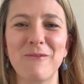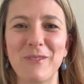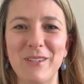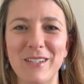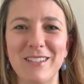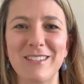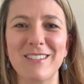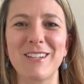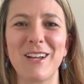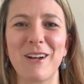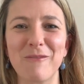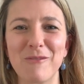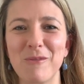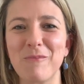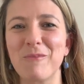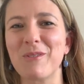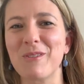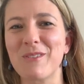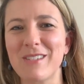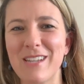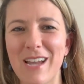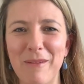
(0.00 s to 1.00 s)
feel
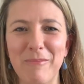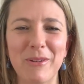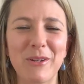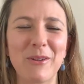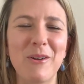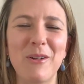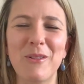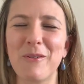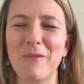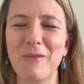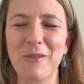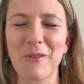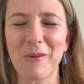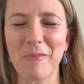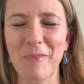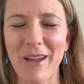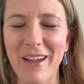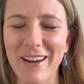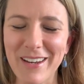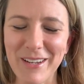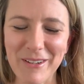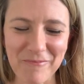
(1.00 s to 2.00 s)
comfortable tapping all over their
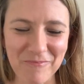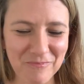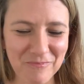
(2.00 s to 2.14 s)
body.